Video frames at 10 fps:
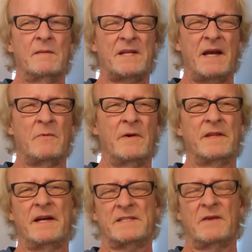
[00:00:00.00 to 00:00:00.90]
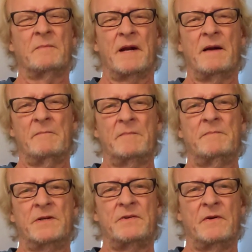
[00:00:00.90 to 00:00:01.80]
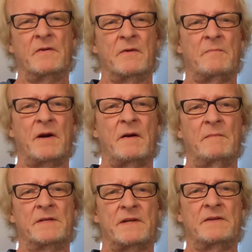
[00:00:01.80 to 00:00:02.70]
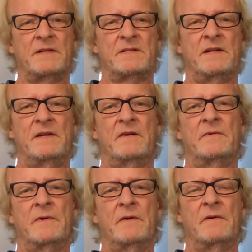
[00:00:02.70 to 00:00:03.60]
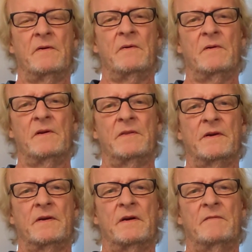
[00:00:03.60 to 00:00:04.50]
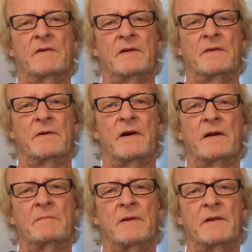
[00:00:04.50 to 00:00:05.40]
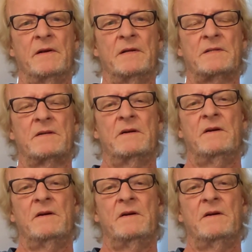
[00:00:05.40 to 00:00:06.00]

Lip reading: take one last look, but I'm sure the problem is I just need to drill a hole in the cover in the right place.